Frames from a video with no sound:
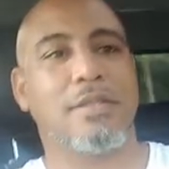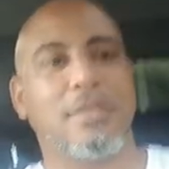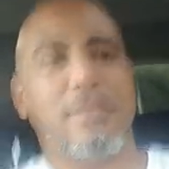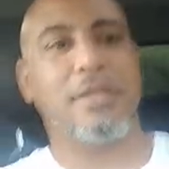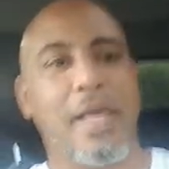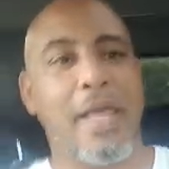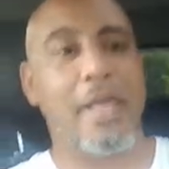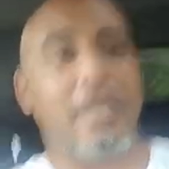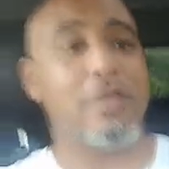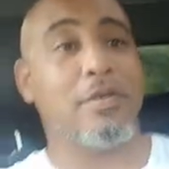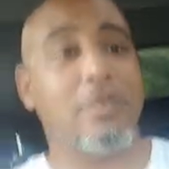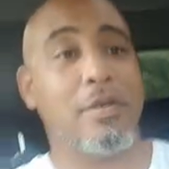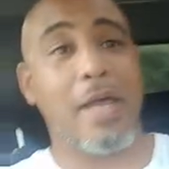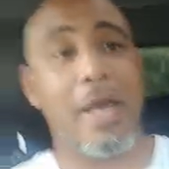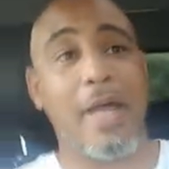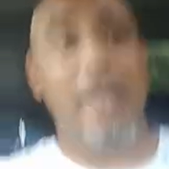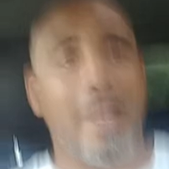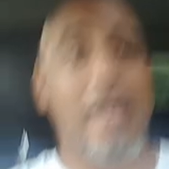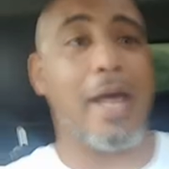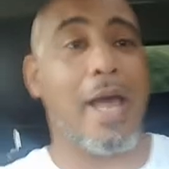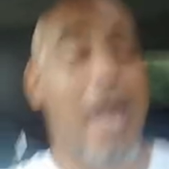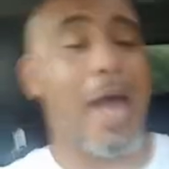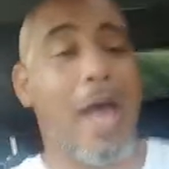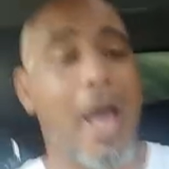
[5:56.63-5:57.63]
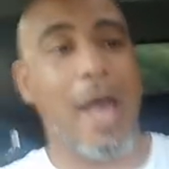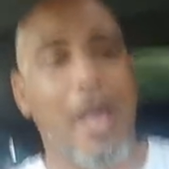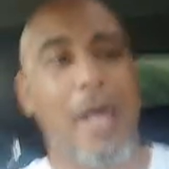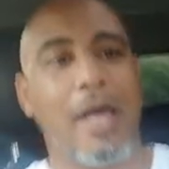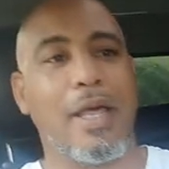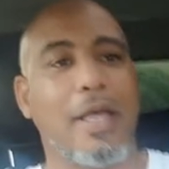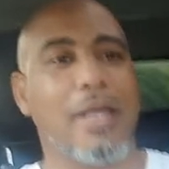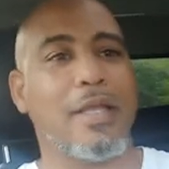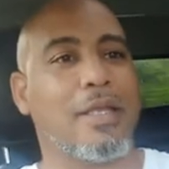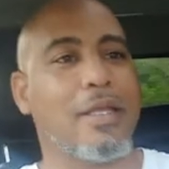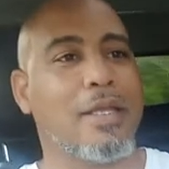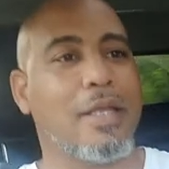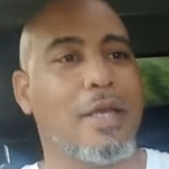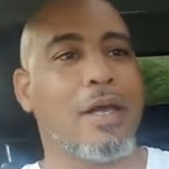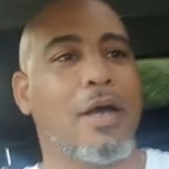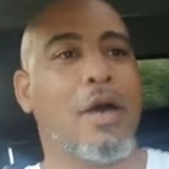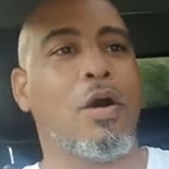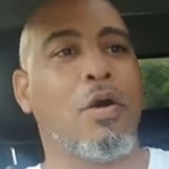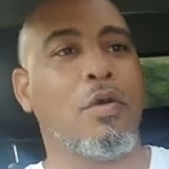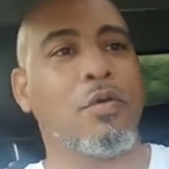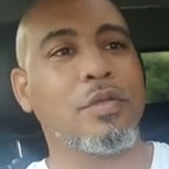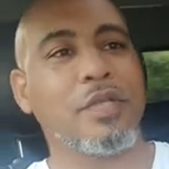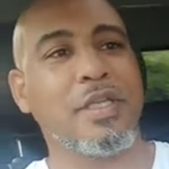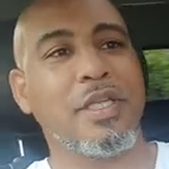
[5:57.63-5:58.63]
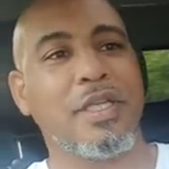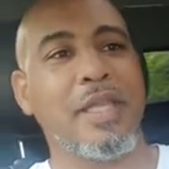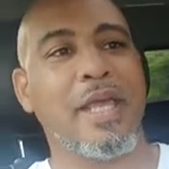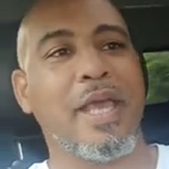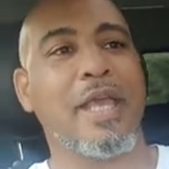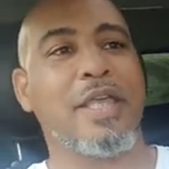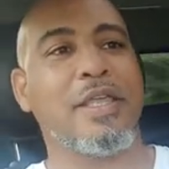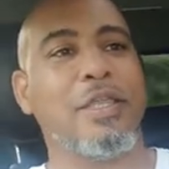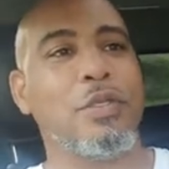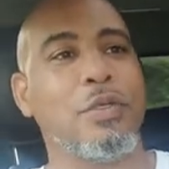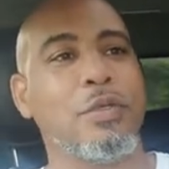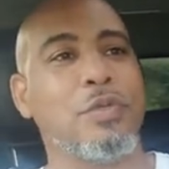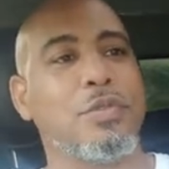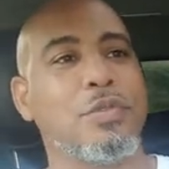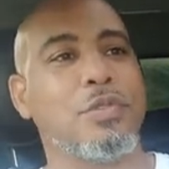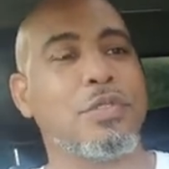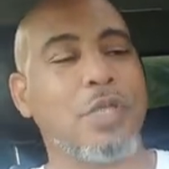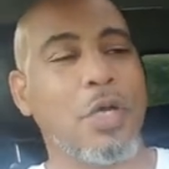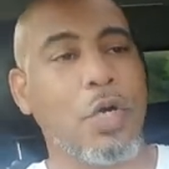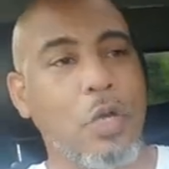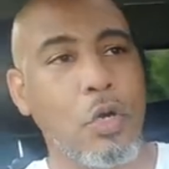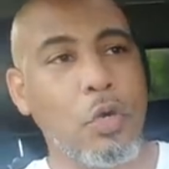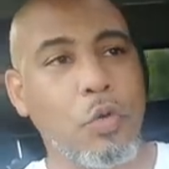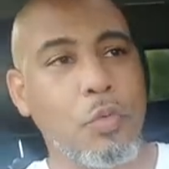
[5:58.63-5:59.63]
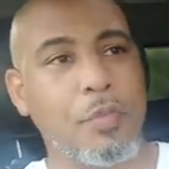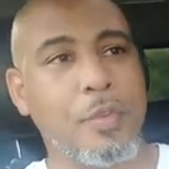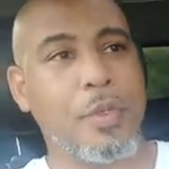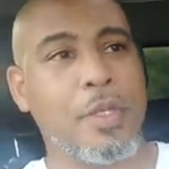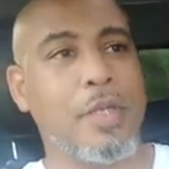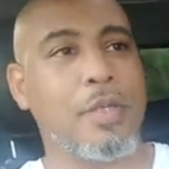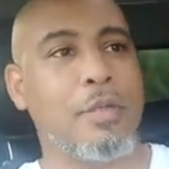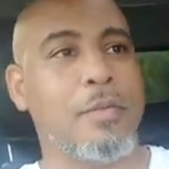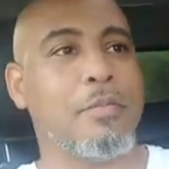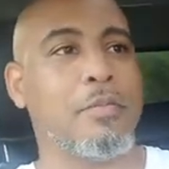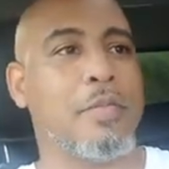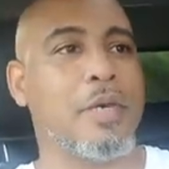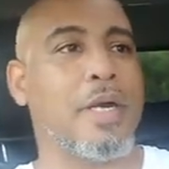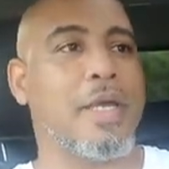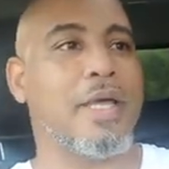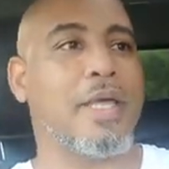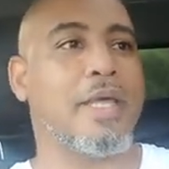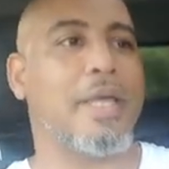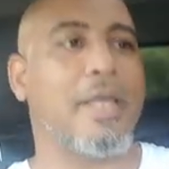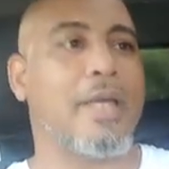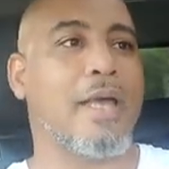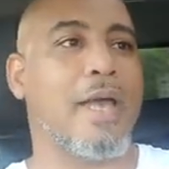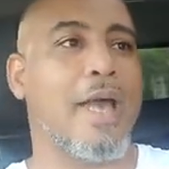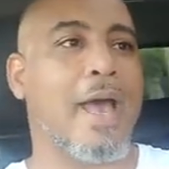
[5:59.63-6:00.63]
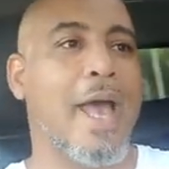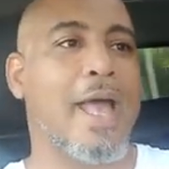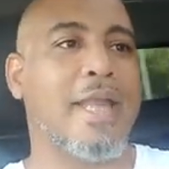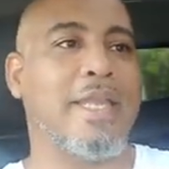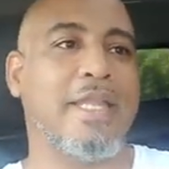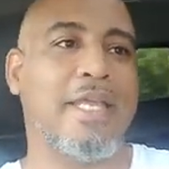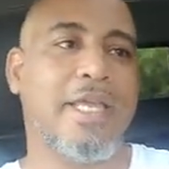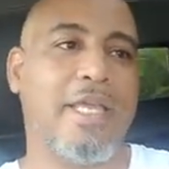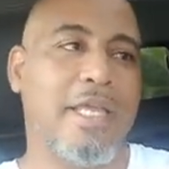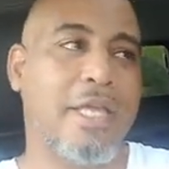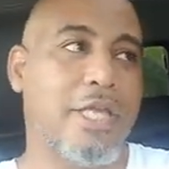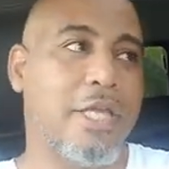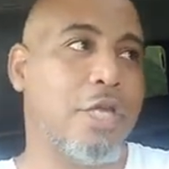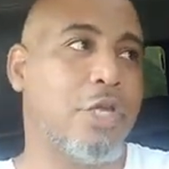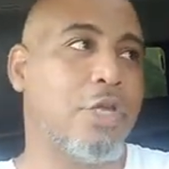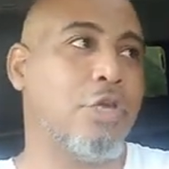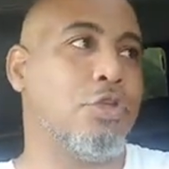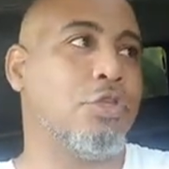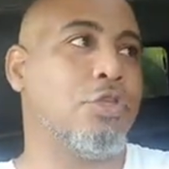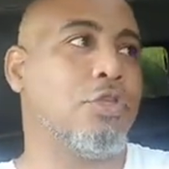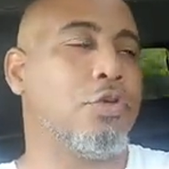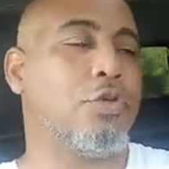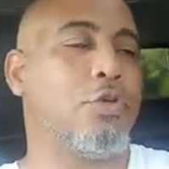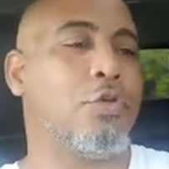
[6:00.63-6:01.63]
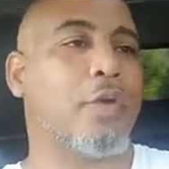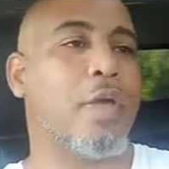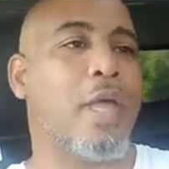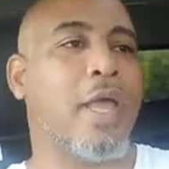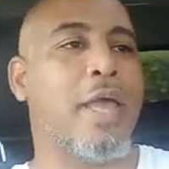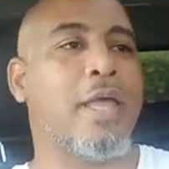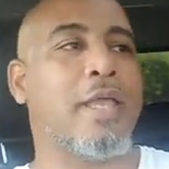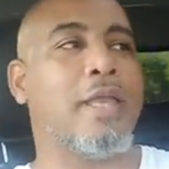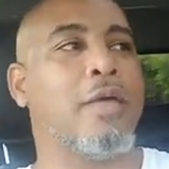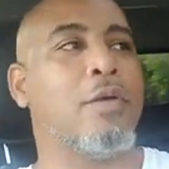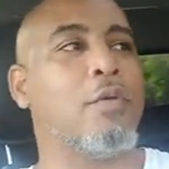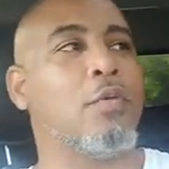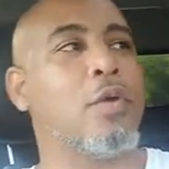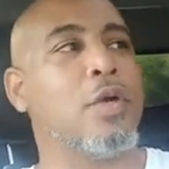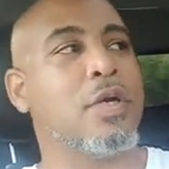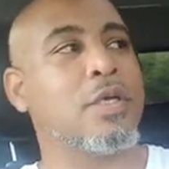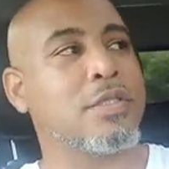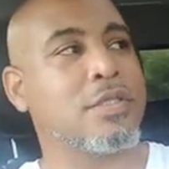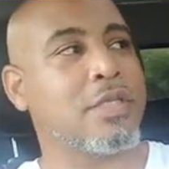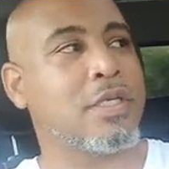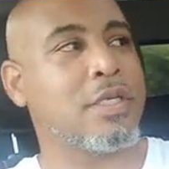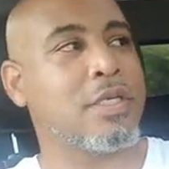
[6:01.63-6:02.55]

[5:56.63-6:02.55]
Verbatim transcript: thank you not only that you told me, but I did hear you and it was a